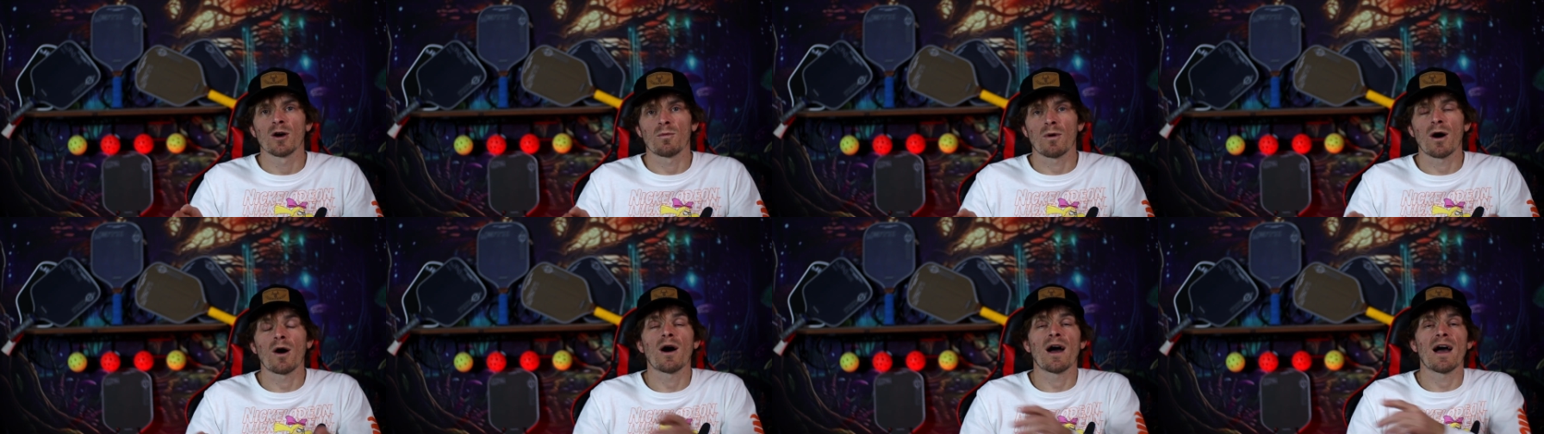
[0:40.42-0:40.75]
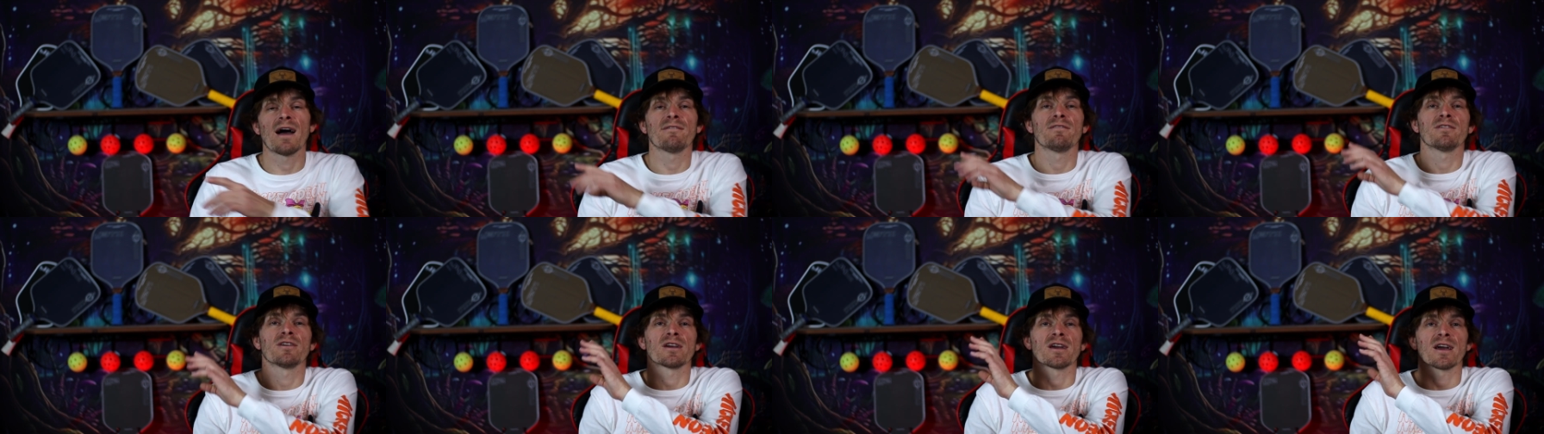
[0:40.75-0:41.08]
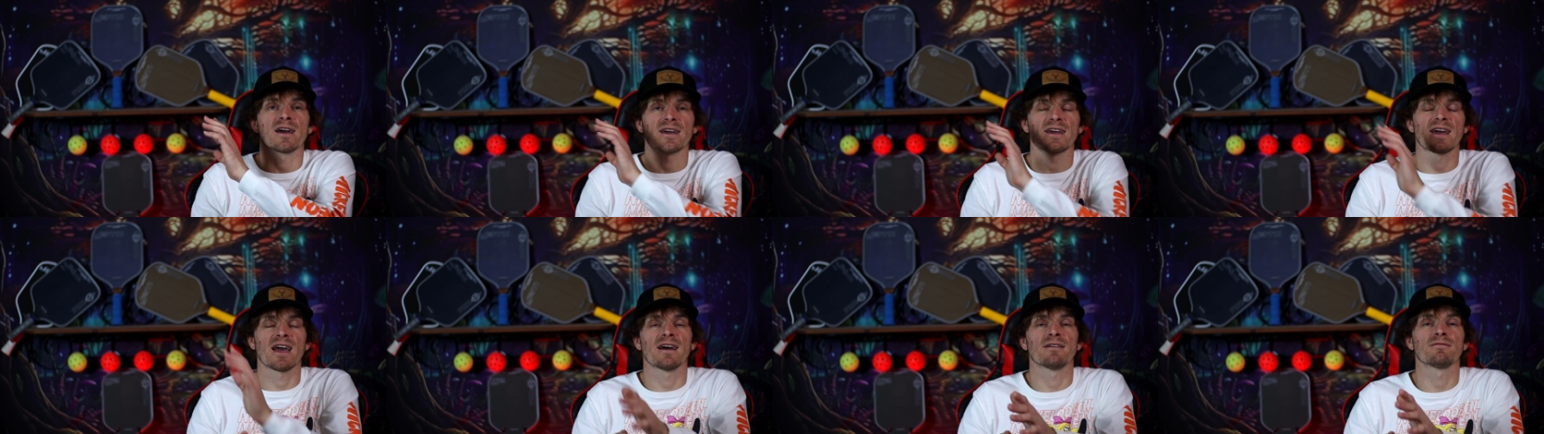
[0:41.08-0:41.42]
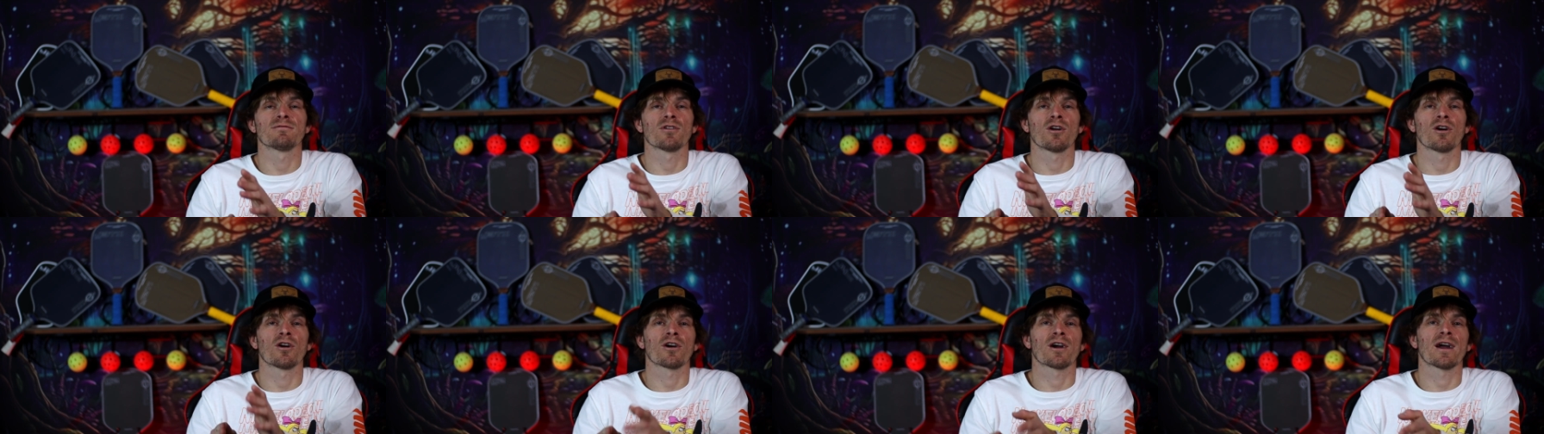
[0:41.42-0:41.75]
while having a
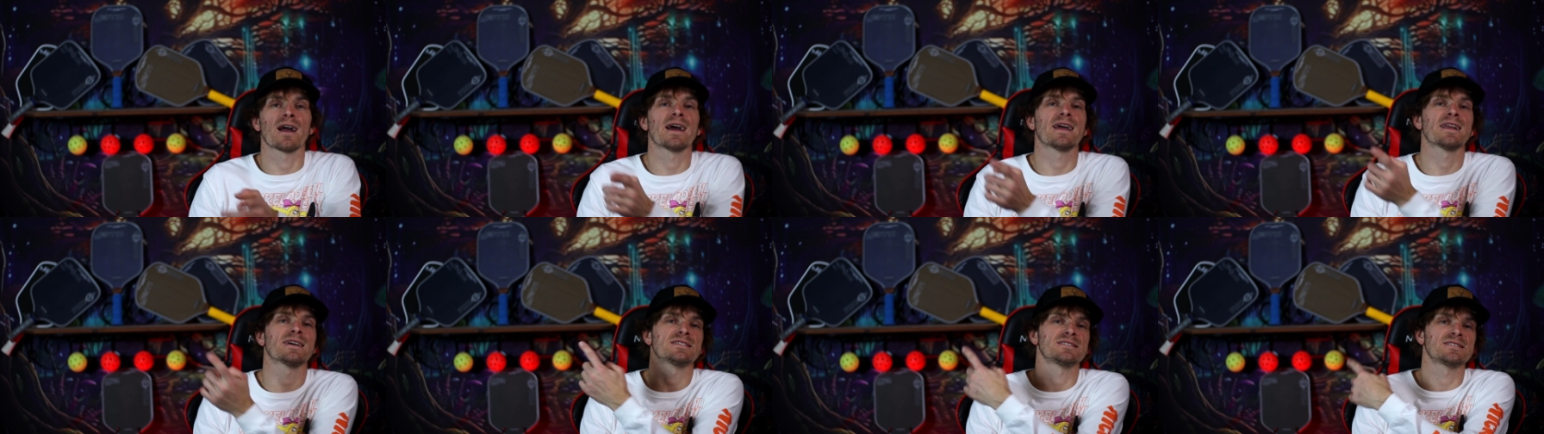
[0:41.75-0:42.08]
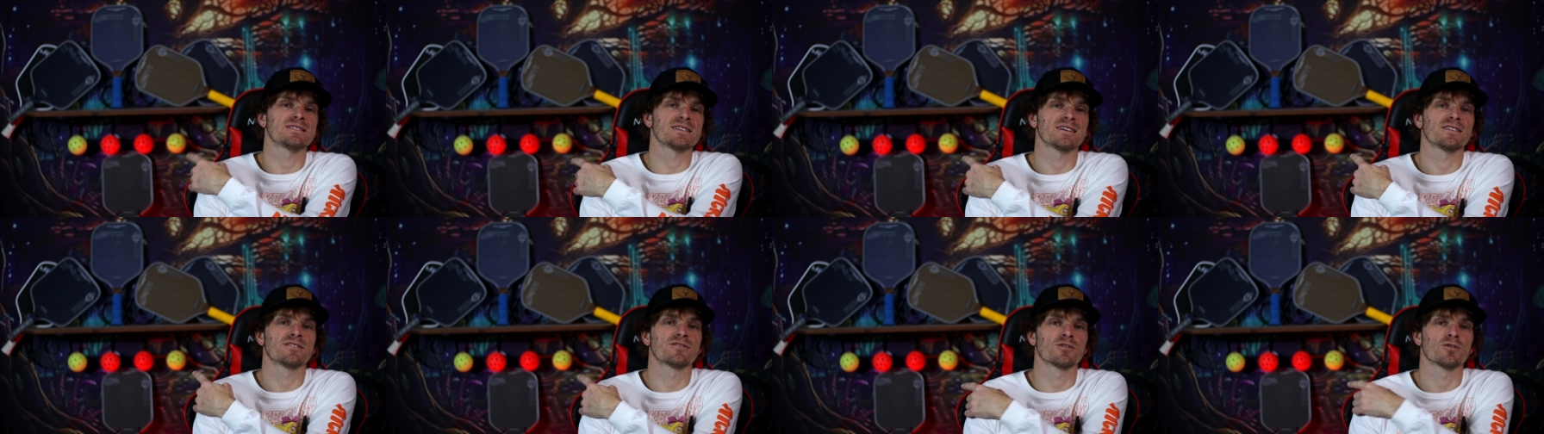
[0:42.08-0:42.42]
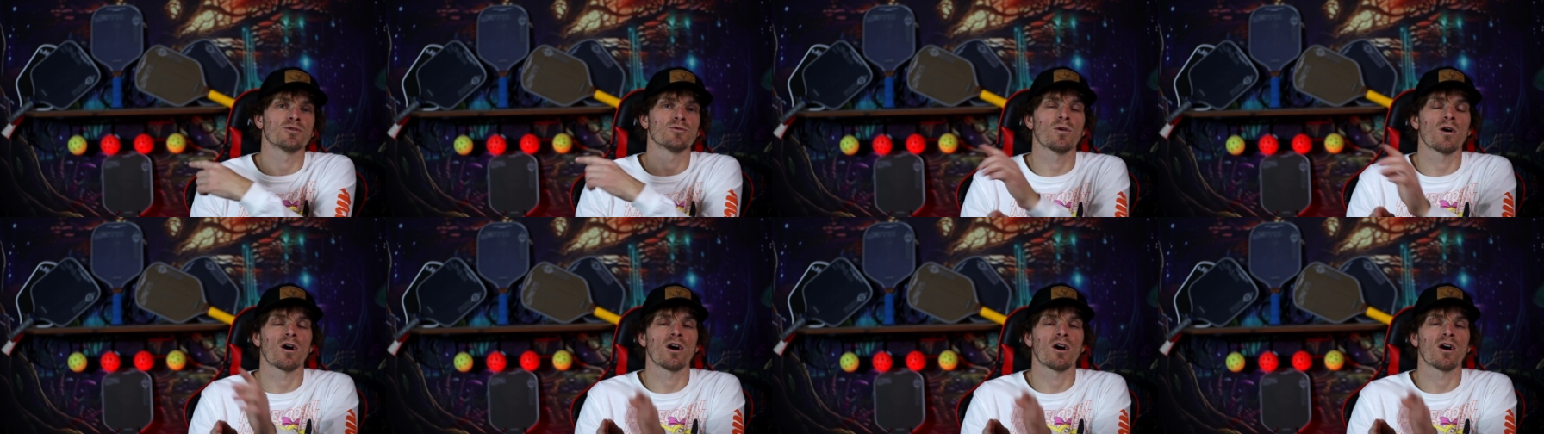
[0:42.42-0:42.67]
Kevlar and a C2